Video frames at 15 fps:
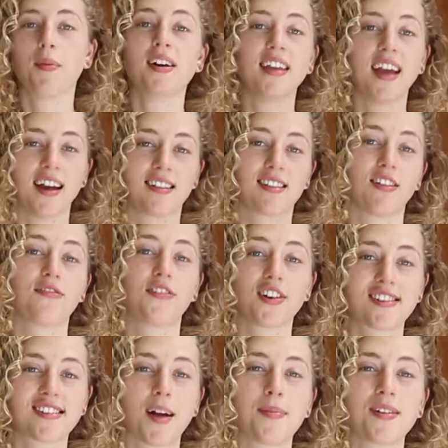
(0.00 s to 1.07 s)
But yes, the
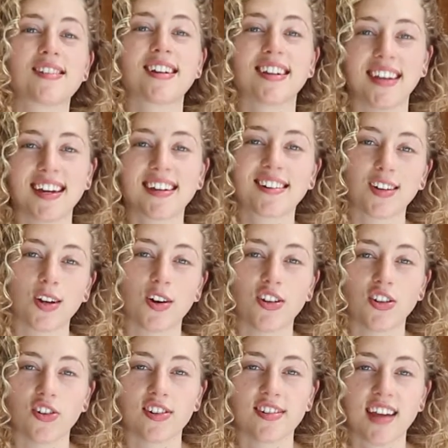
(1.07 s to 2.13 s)
first step is to get clear
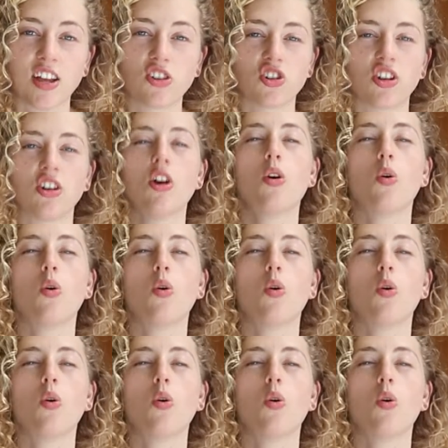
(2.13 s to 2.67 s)
on your intention.